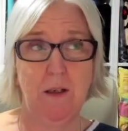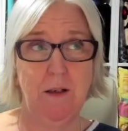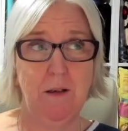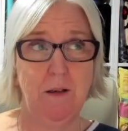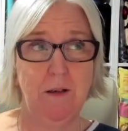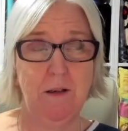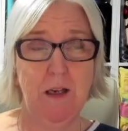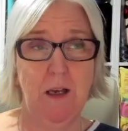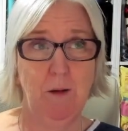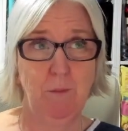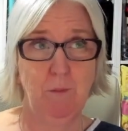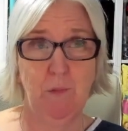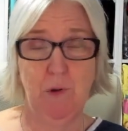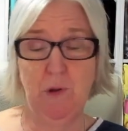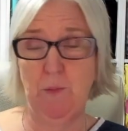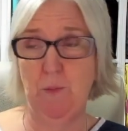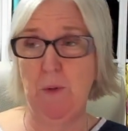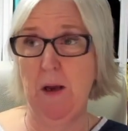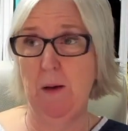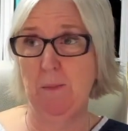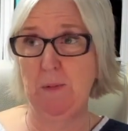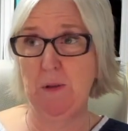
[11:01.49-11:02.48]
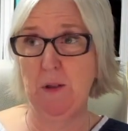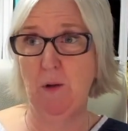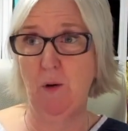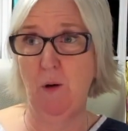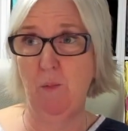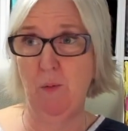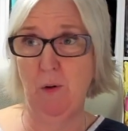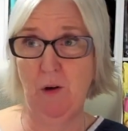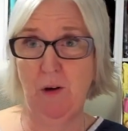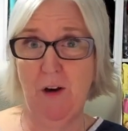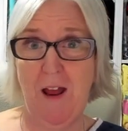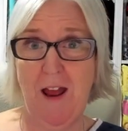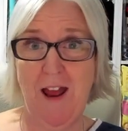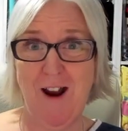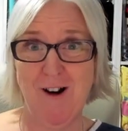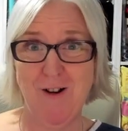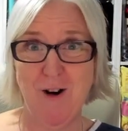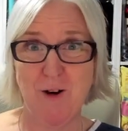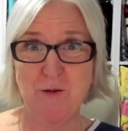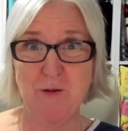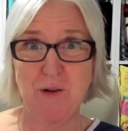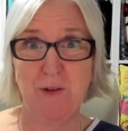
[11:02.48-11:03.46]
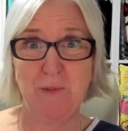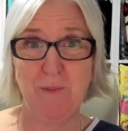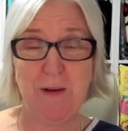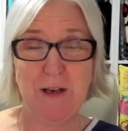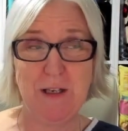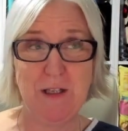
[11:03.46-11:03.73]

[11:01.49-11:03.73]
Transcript: and Adele must be absolutely pulling her hair out with